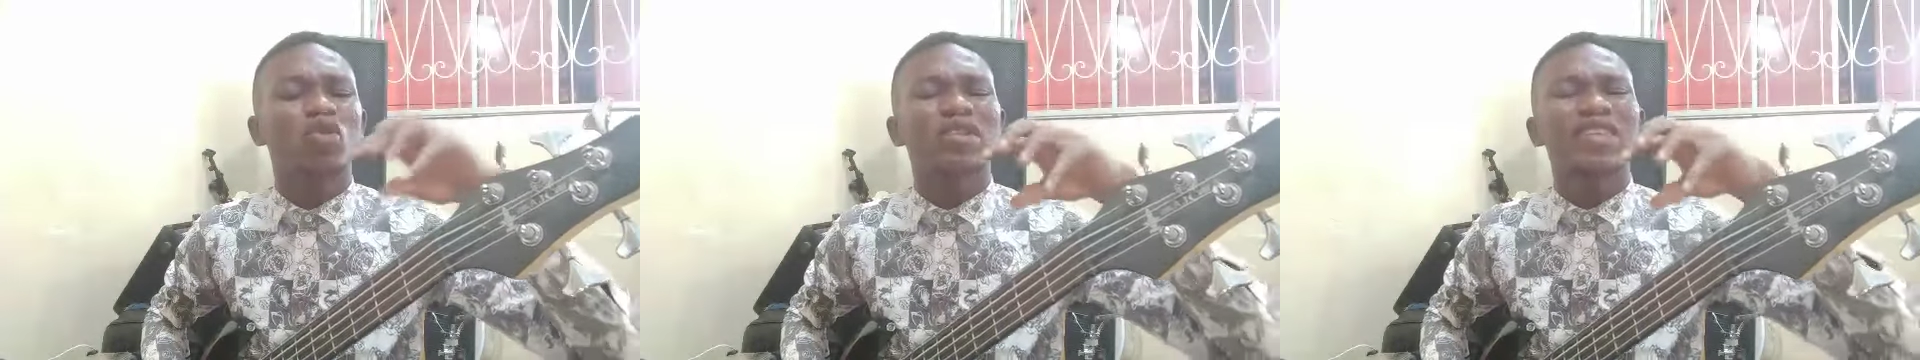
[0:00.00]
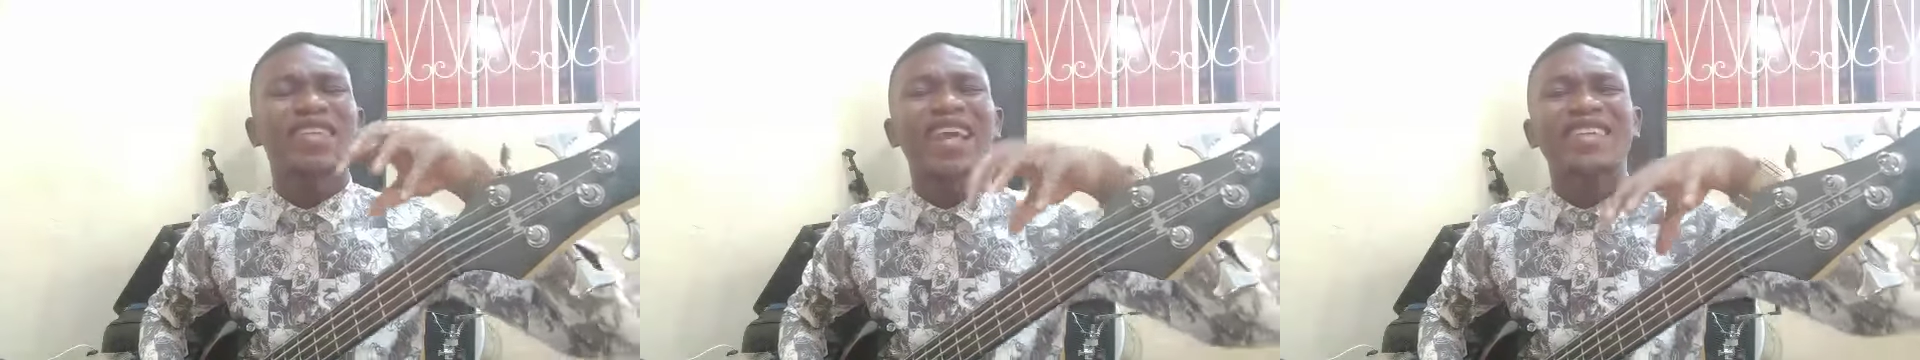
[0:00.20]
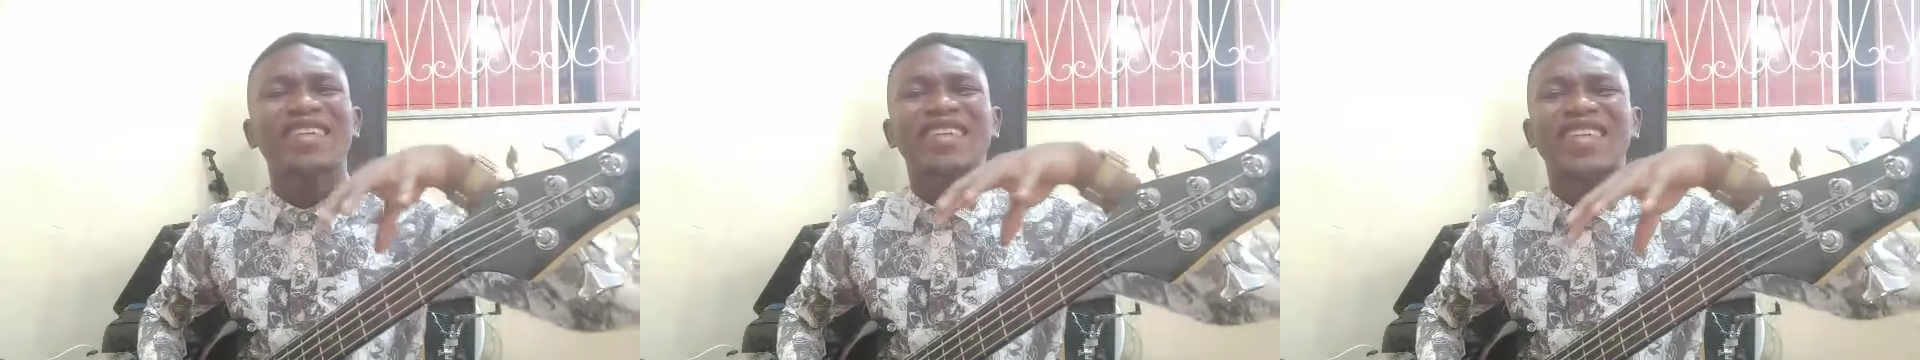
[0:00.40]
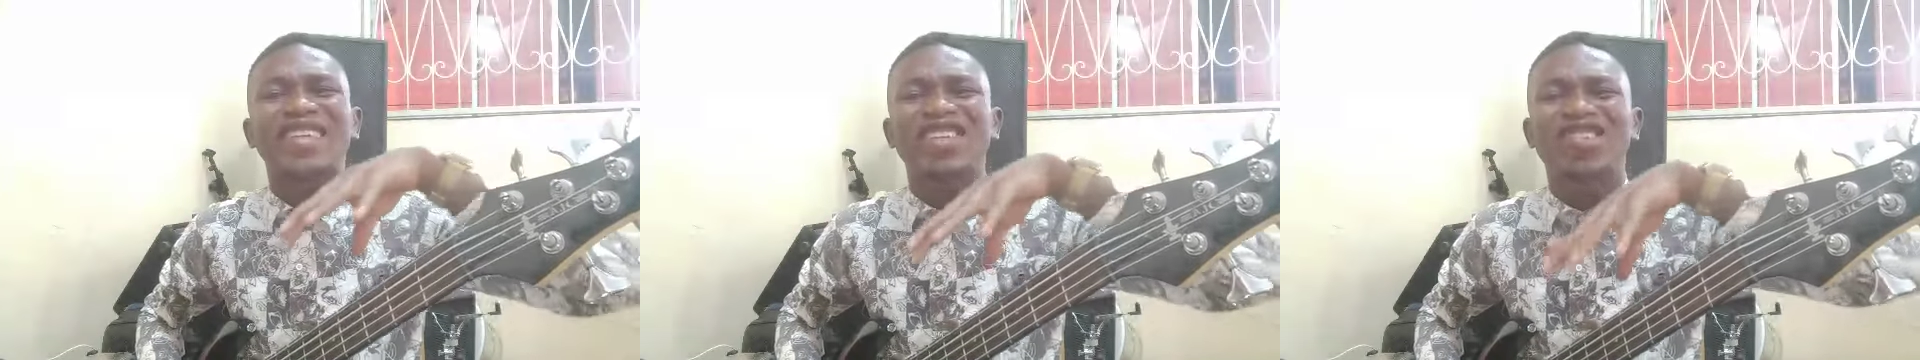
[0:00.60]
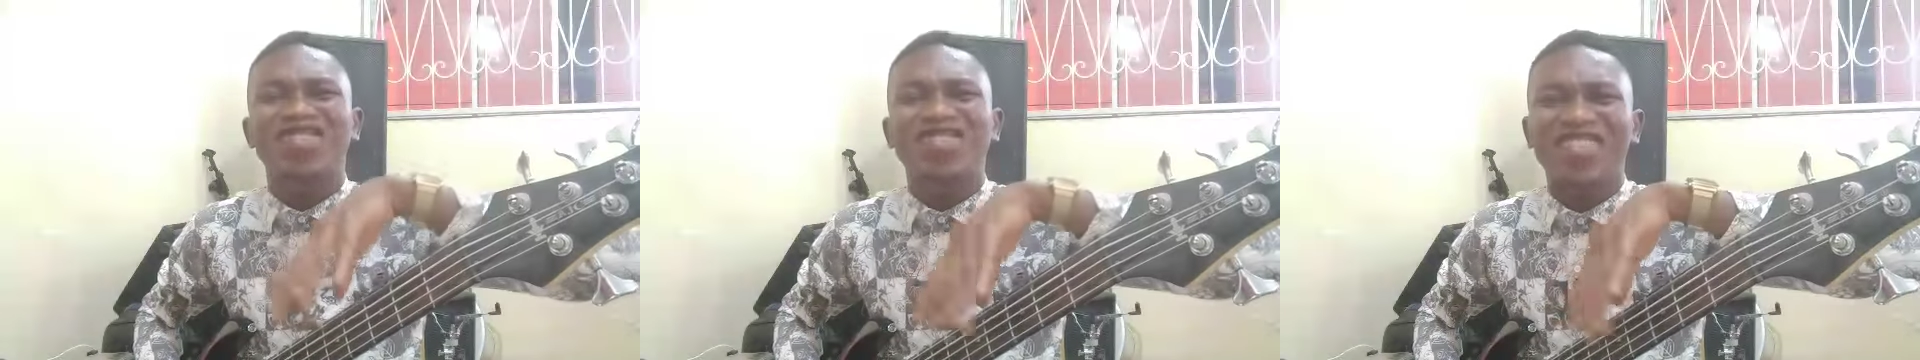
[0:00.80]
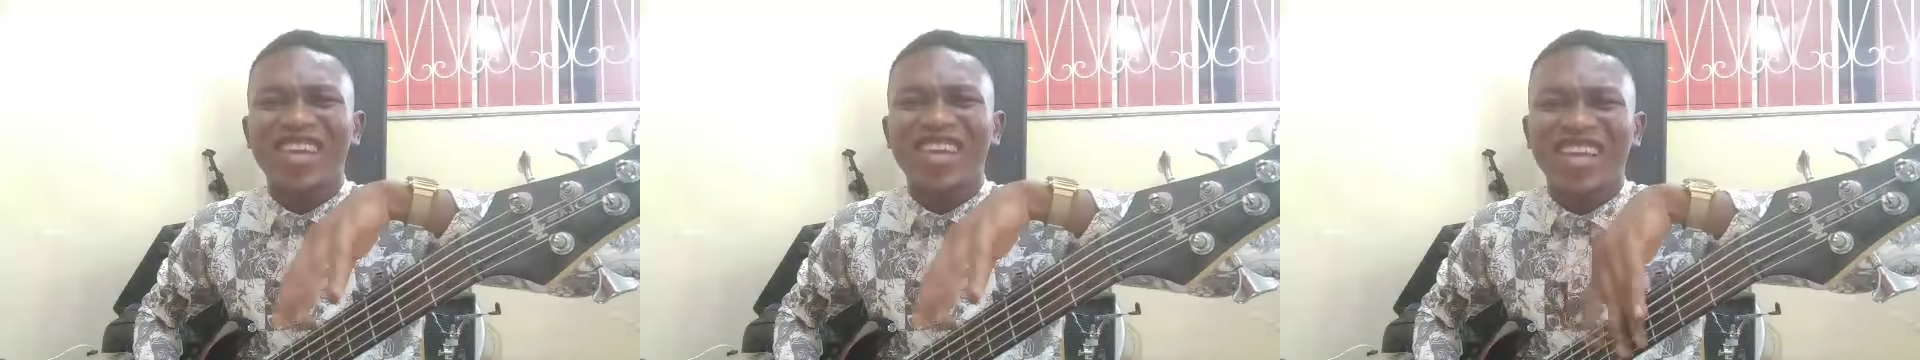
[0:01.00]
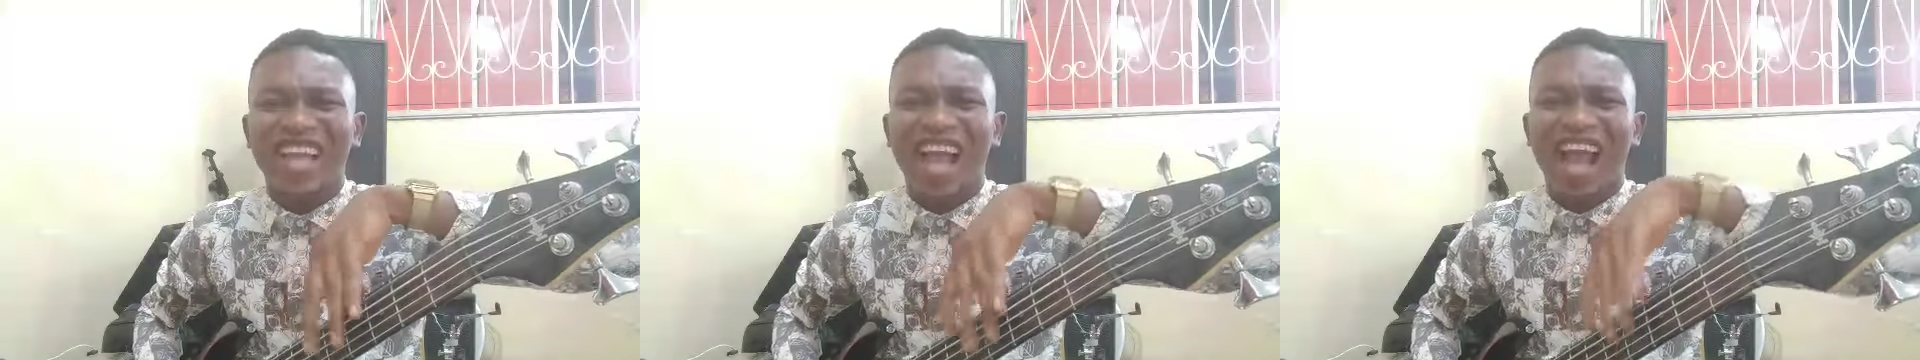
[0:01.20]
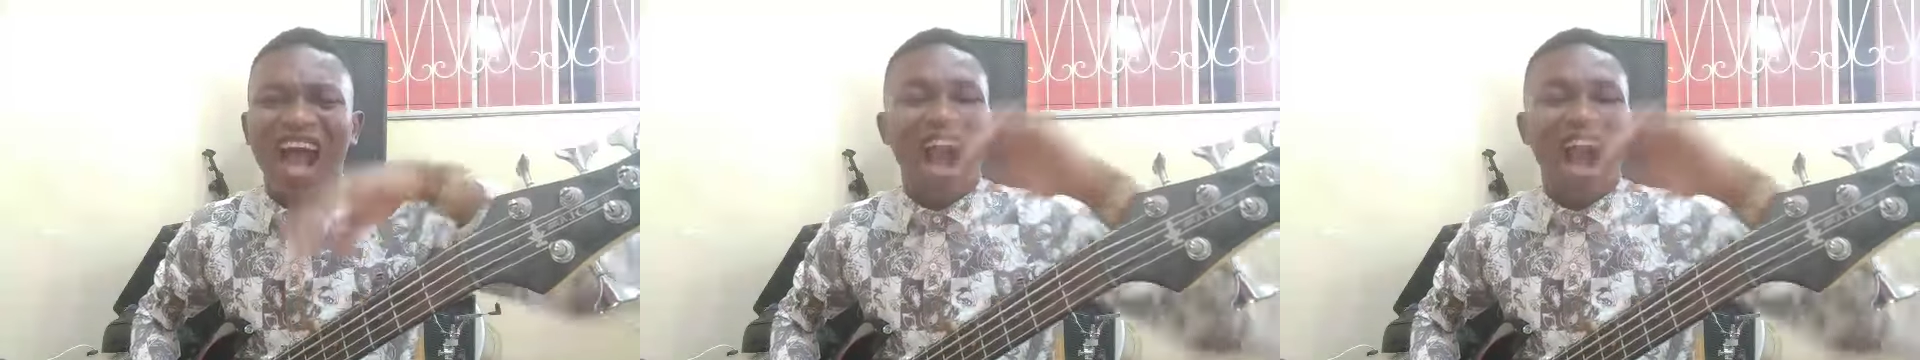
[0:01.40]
to set the string